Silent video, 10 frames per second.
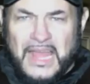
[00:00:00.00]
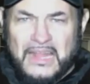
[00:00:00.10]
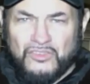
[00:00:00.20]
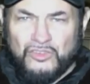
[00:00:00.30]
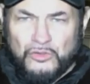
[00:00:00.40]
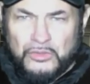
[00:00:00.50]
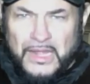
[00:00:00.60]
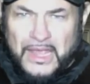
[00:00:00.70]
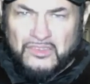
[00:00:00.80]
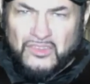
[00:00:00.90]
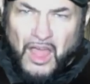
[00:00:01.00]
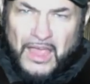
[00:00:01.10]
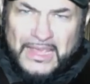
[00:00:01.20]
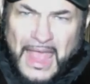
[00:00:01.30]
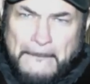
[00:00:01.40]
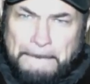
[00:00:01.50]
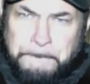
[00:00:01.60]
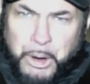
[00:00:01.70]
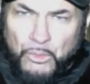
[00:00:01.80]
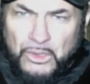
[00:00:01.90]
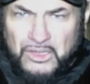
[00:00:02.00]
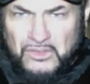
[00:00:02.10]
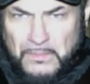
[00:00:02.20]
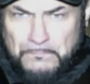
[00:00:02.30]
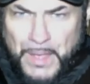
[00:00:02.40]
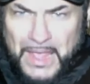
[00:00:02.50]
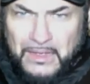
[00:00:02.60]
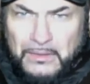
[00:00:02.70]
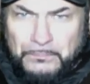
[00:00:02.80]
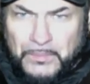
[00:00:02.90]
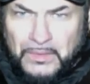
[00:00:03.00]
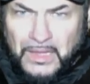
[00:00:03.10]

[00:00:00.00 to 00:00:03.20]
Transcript: That tune there started going bonkers in Peckham.